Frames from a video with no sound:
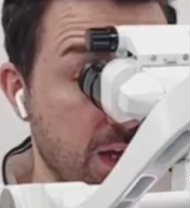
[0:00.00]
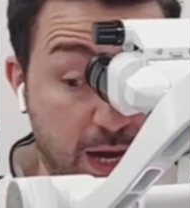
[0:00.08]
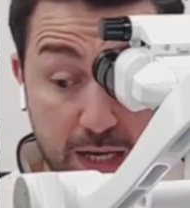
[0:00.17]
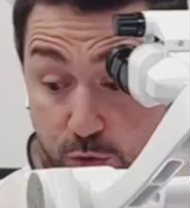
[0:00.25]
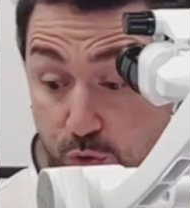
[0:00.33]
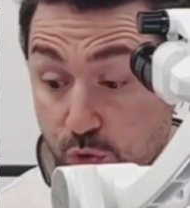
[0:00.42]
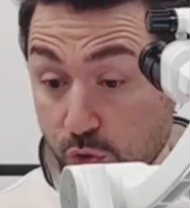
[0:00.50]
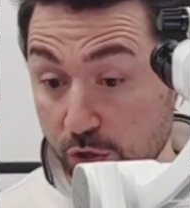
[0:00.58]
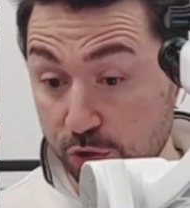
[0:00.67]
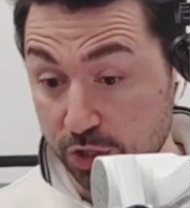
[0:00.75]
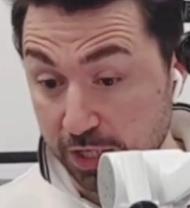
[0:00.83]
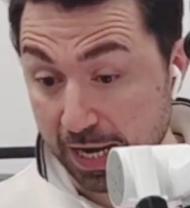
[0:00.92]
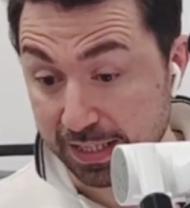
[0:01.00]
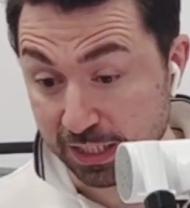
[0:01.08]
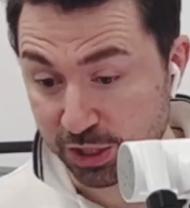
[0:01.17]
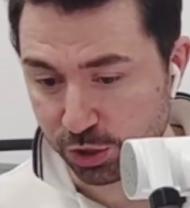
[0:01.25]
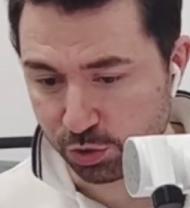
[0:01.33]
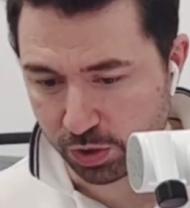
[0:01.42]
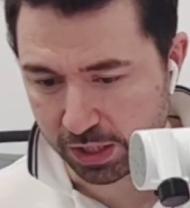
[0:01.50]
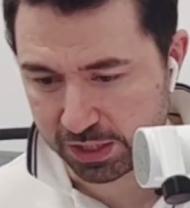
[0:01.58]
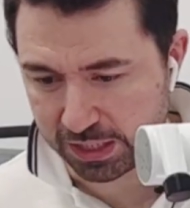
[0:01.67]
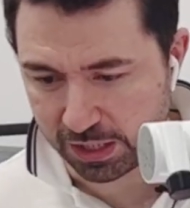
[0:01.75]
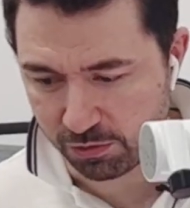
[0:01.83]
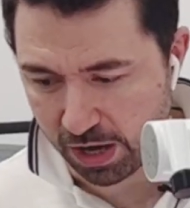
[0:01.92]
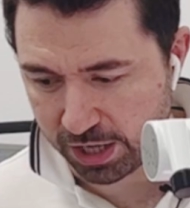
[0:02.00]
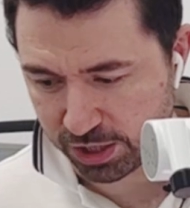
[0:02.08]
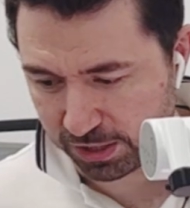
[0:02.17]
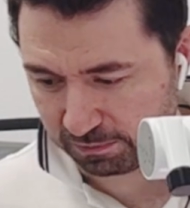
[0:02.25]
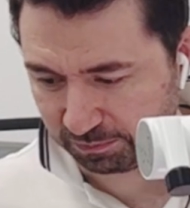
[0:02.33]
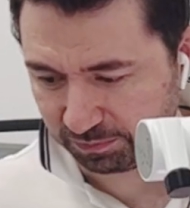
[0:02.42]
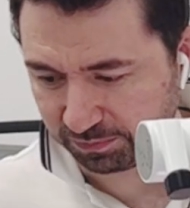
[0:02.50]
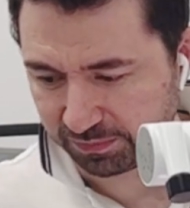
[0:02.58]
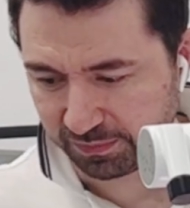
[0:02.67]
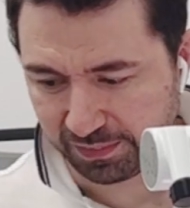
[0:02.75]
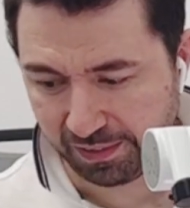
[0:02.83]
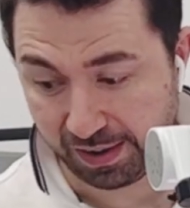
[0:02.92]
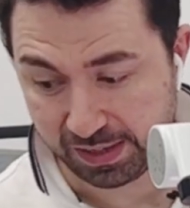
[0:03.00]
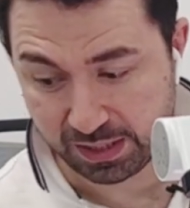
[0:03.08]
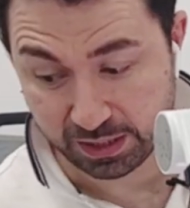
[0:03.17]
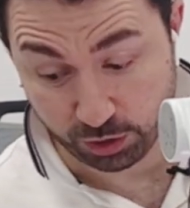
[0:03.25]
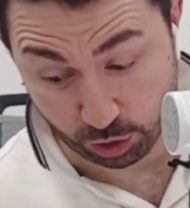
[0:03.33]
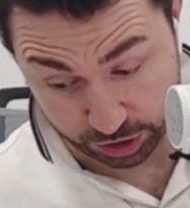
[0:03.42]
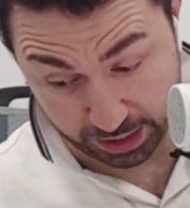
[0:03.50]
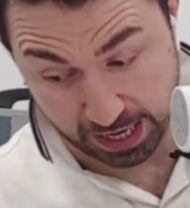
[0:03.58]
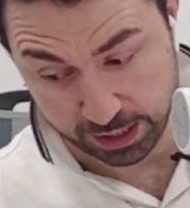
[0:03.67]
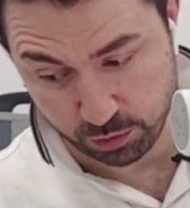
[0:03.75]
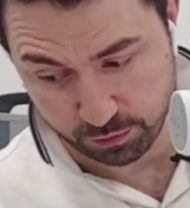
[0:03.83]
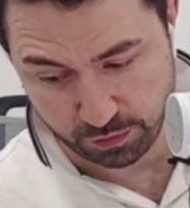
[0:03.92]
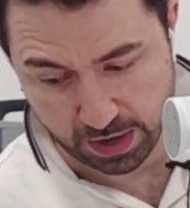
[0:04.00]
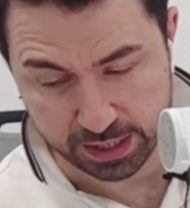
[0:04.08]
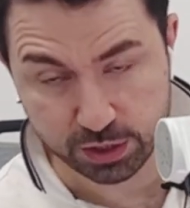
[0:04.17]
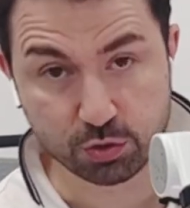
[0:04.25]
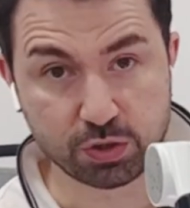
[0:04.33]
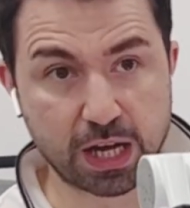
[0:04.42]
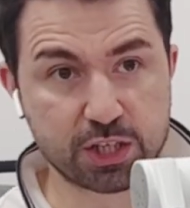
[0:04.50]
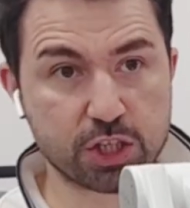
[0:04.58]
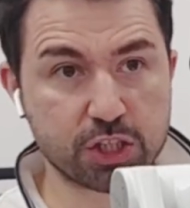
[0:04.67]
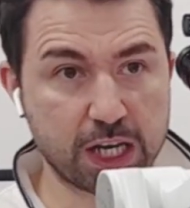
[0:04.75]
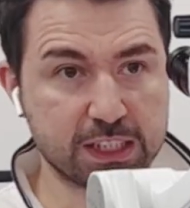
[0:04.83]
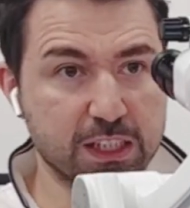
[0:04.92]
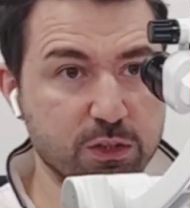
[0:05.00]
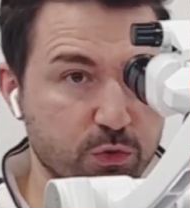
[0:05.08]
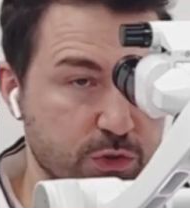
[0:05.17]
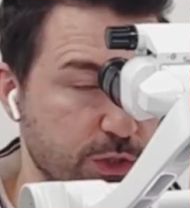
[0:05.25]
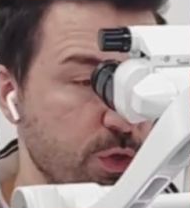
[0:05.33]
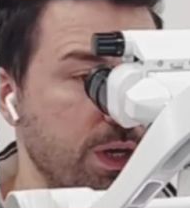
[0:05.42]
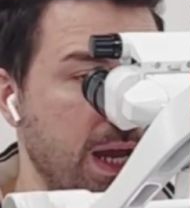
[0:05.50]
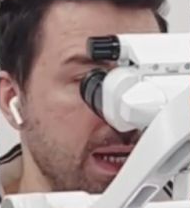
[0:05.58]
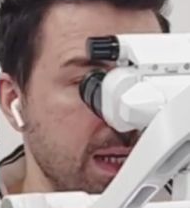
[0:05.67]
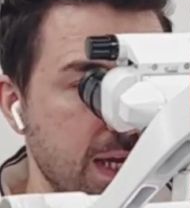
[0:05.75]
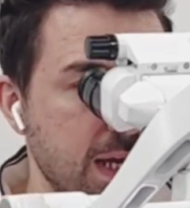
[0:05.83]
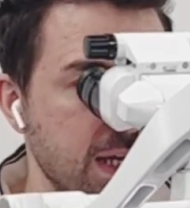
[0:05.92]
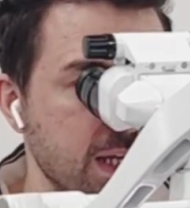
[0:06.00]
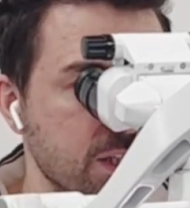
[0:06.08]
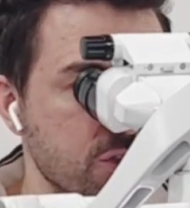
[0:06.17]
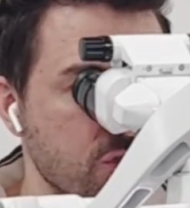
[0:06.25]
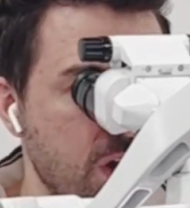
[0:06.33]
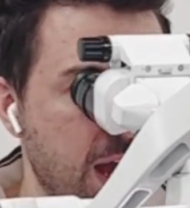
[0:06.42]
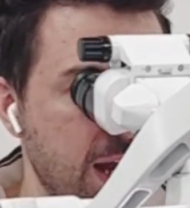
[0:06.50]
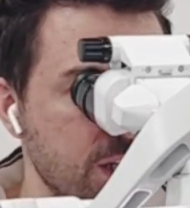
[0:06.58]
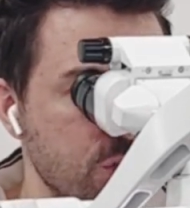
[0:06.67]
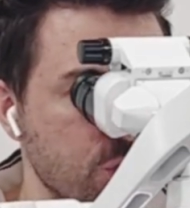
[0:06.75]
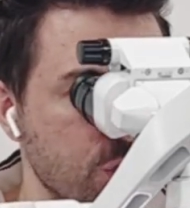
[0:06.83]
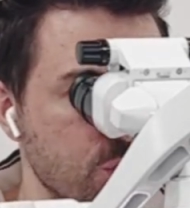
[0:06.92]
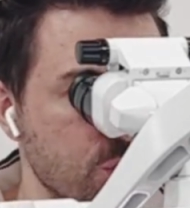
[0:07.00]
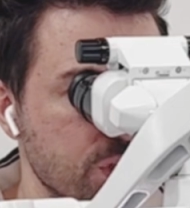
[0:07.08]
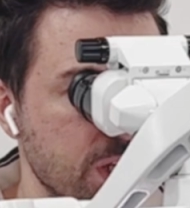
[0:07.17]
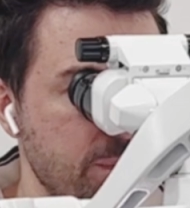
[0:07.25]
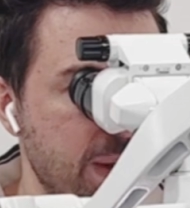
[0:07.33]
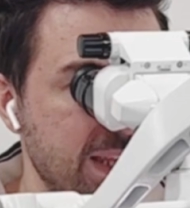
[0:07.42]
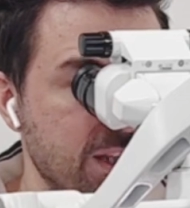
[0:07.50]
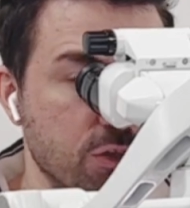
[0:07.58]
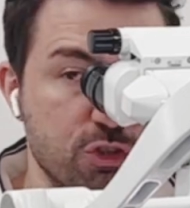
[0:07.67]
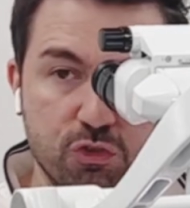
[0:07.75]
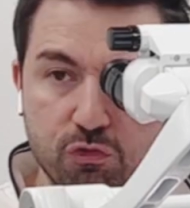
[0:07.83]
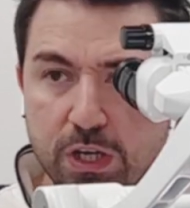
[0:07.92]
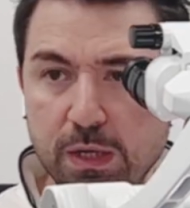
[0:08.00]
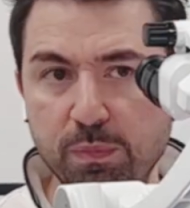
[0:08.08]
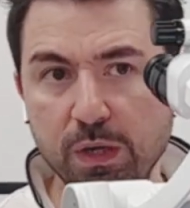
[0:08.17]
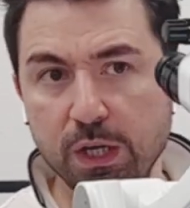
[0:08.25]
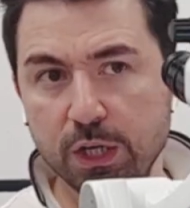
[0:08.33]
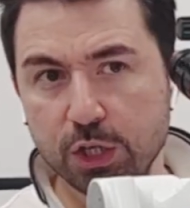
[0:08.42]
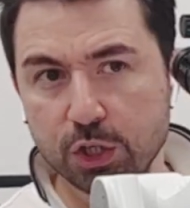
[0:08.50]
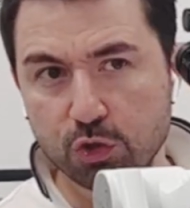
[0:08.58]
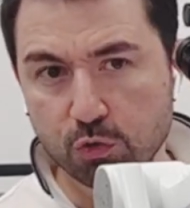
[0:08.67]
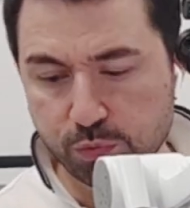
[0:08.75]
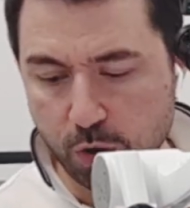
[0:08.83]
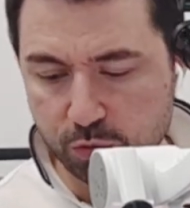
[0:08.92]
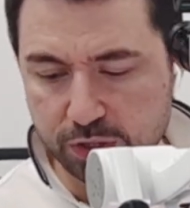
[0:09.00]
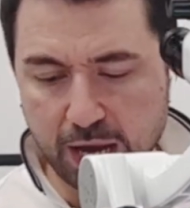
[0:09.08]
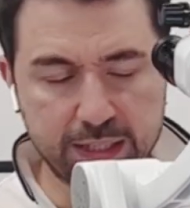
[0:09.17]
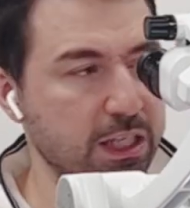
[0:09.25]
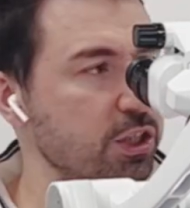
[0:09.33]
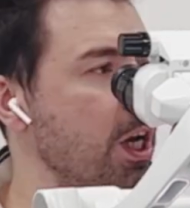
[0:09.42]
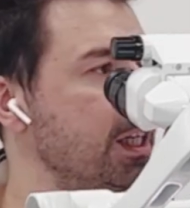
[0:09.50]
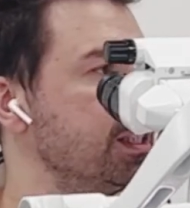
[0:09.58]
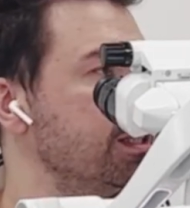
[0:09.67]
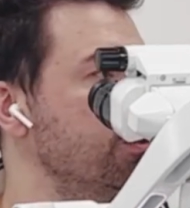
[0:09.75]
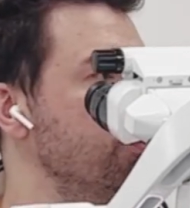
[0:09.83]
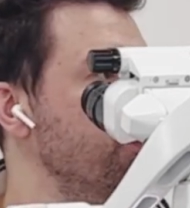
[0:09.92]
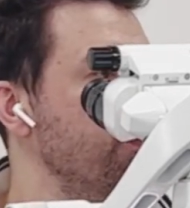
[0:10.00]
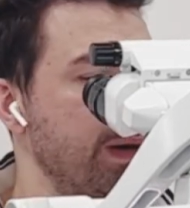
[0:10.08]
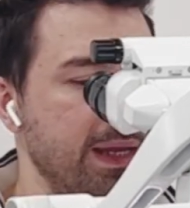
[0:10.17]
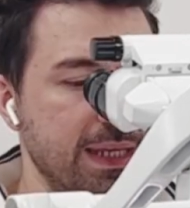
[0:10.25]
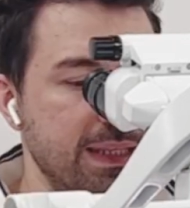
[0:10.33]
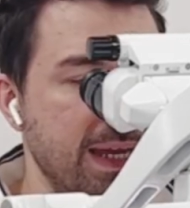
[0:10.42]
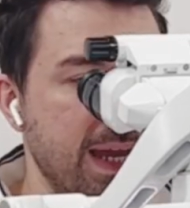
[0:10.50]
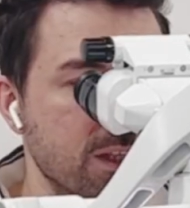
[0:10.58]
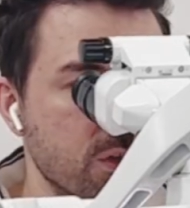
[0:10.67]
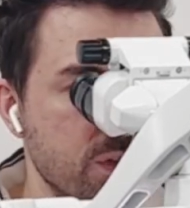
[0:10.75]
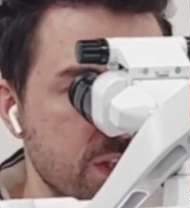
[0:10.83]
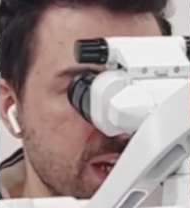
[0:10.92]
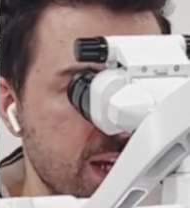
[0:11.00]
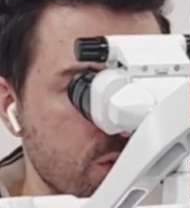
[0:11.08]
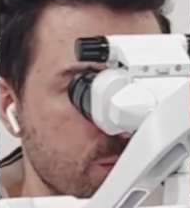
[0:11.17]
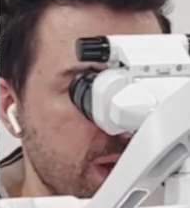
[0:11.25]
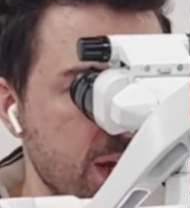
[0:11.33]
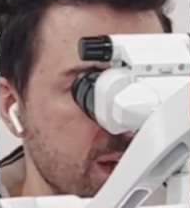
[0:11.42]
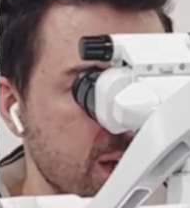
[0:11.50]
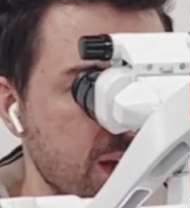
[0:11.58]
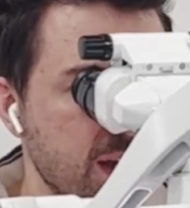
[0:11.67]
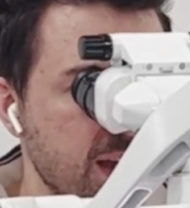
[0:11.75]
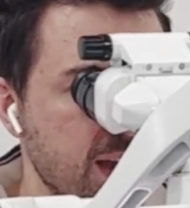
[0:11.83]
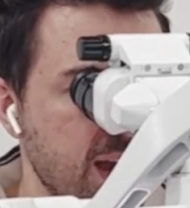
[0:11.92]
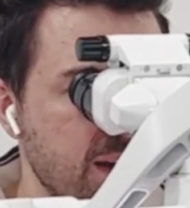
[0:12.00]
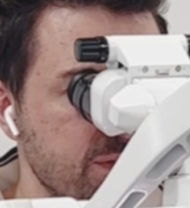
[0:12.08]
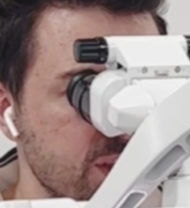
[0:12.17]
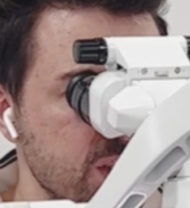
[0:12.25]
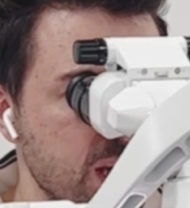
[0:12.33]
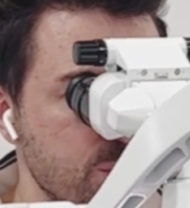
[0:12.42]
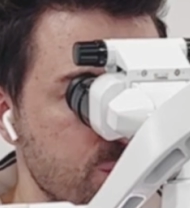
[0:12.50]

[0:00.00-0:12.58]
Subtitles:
And you do not take this into consideration, because again, you're afraid to touch adjacent tooth. You can try to use a metal strip to protect adjacent tooth, but at the end of the day you may have the same